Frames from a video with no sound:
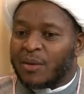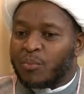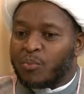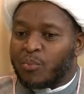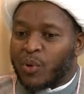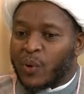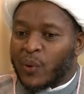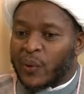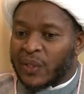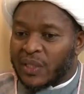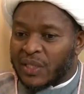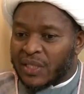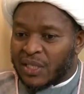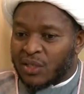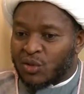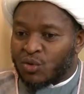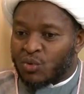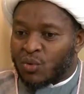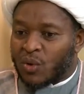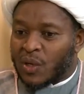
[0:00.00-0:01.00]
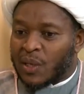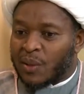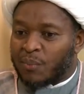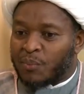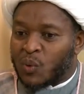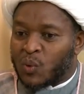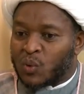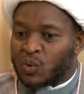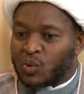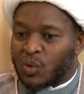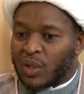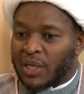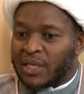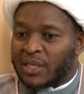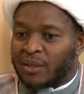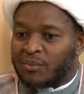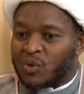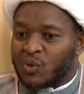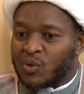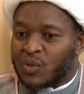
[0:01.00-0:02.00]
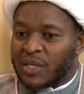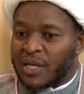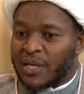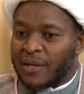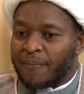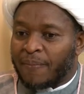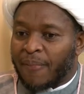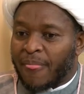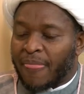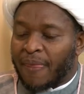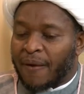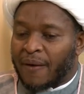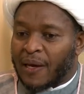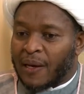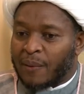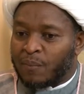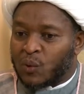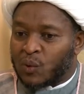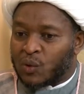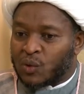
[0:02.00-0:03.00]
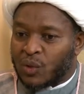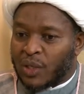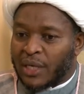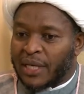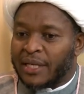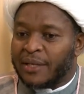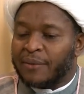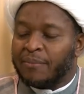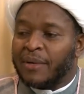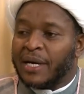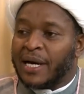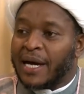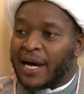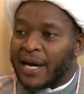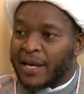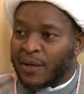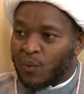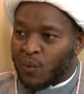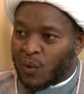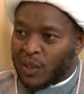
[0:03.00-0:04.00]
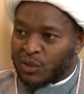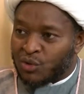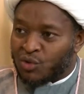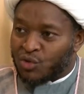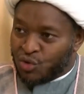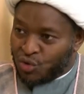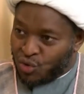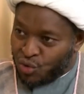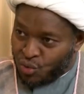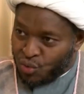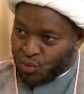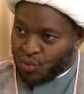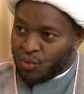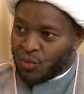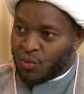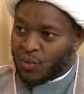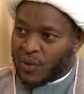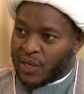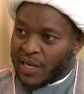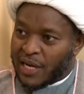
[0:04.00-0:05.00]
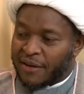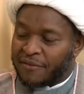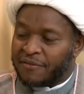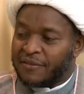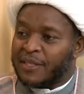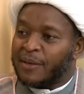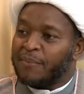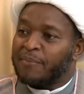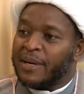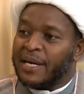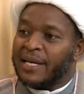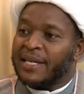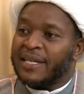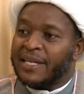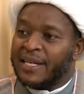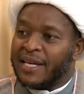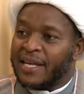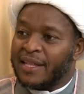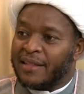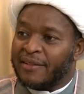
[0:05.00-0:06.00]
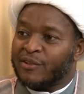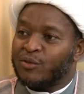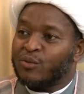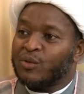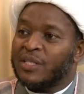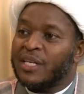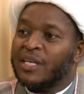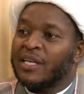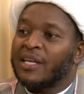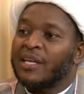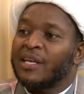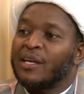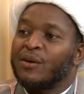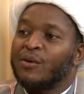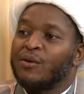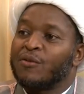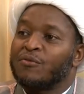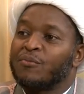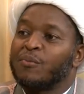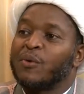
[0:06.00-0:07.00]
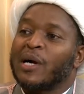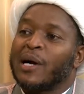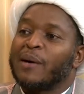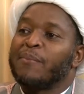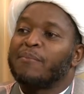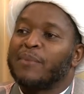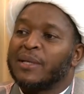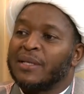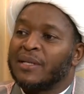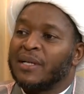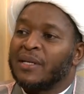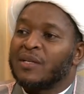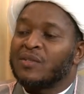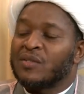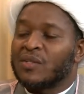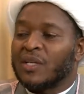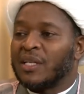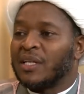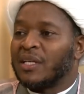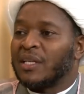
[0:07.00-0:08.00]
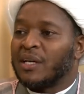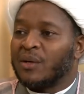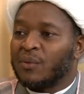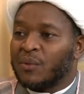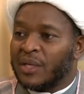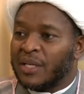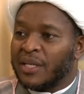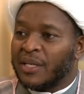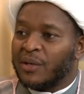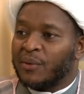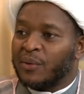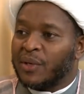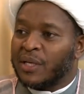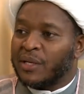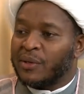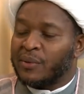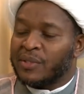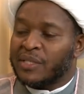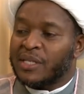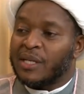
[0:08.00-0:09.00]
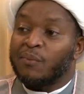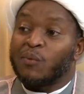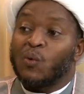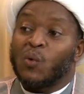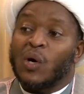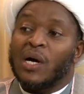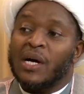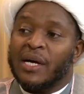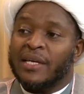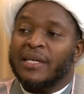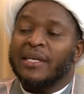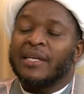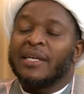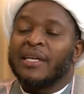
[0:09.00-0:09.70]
pointed to Abu Talib to say, Abu Talib, I want you after my death to take care of Muhammad sallallahu alayhi wa alayhi wa sallam. Why?